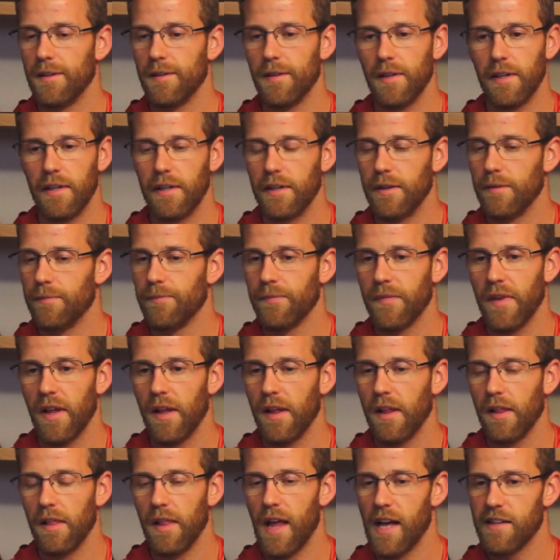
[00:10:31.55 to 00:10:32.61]
You know,
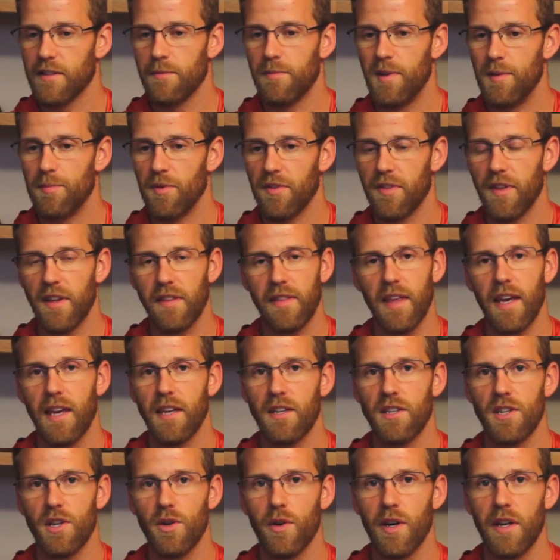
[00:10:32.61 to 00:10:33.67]
lots of people think they
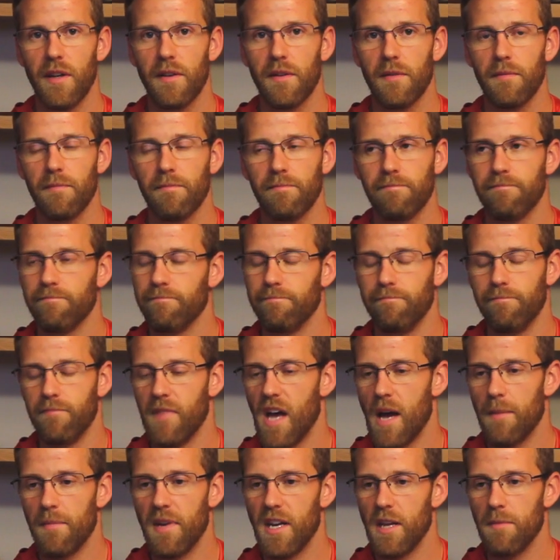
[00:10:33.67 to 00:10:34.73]
can do it.
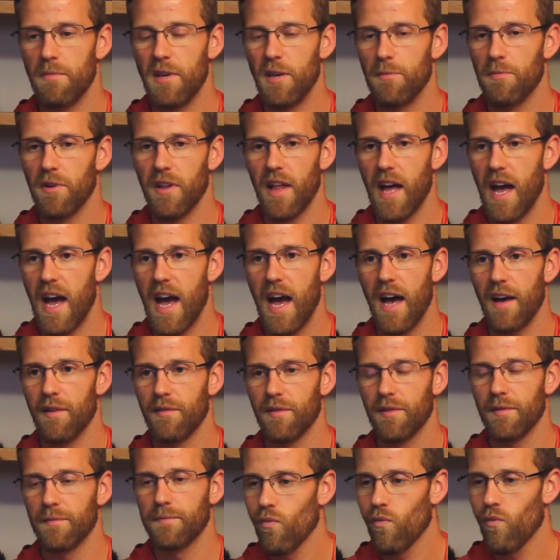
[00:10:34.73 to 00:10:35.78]
Not many people have.
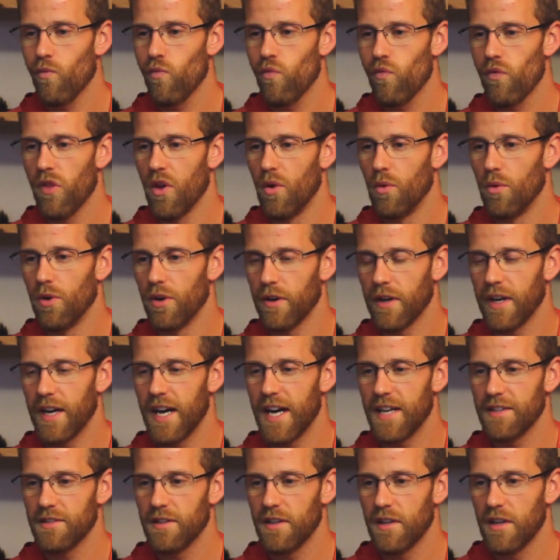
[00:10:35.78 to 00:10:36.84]
Well,
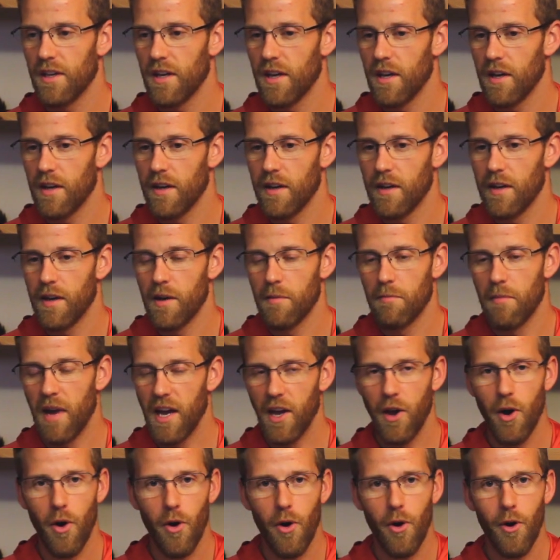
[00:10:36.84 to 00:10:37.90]
guys, my
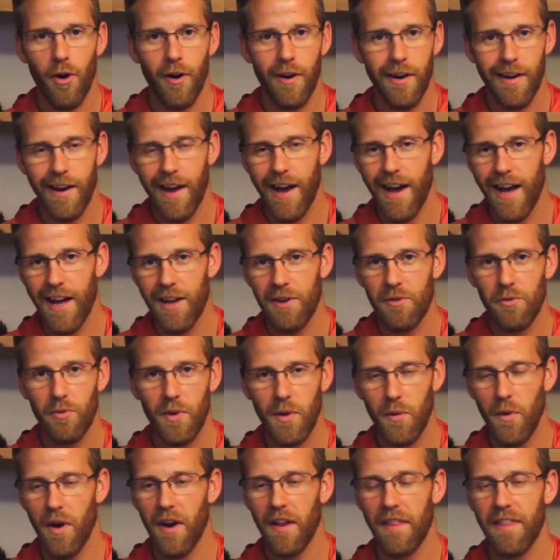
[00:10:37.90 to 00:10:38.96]
cohort and I,
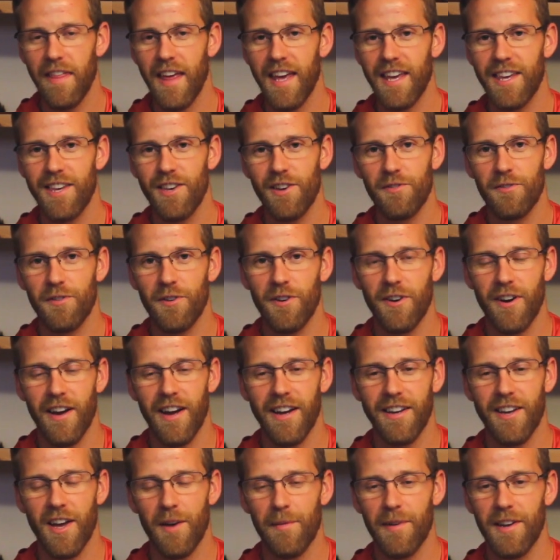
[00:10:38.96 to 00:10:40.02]
we want to thank you
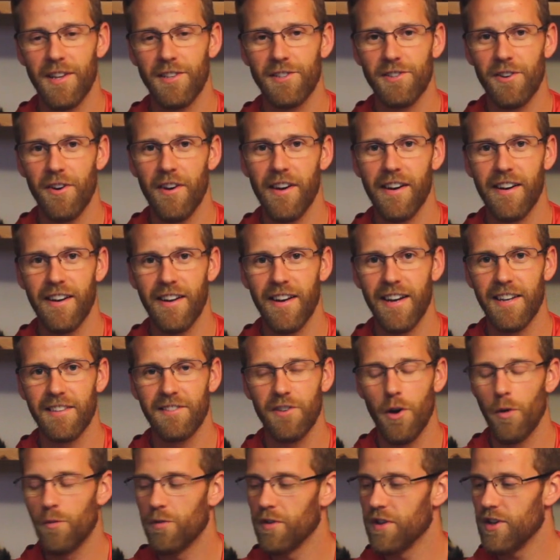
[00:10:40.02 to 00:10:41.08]
for coming and joining us.
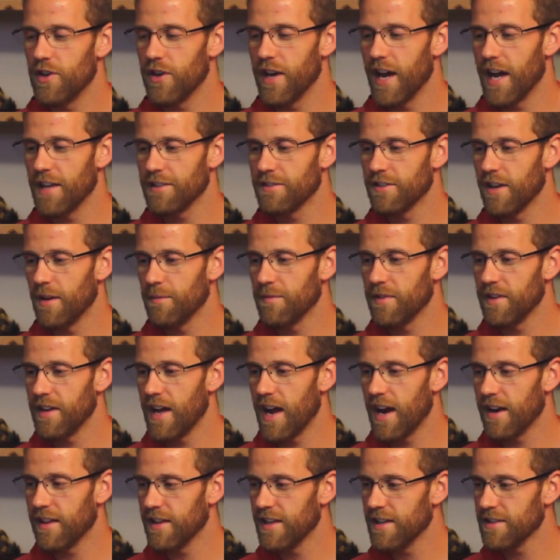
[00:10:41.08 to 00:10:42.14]
Hopefully you got something
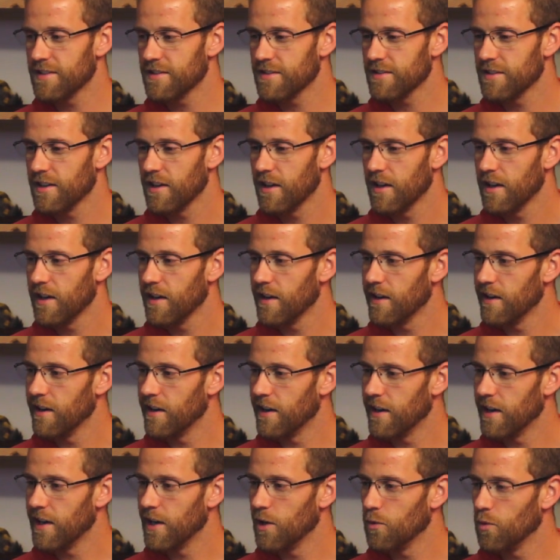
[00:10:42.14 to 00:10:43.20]
out of this.
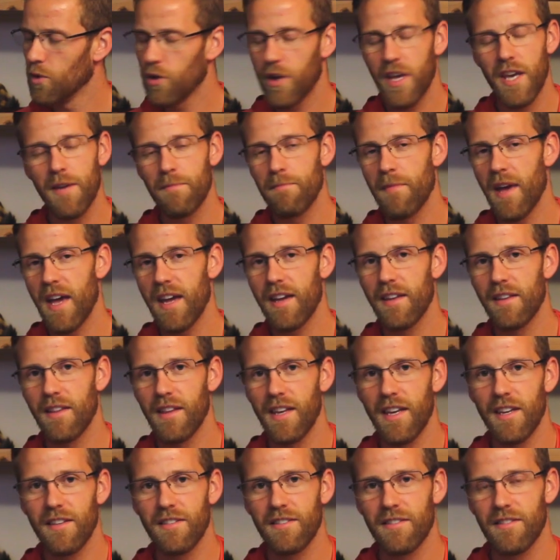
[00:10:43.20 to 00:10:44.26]
We'll keep making
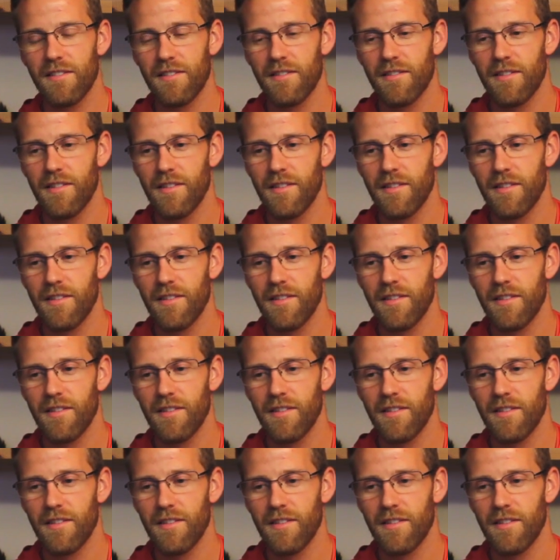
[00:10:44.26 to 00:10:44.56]
these.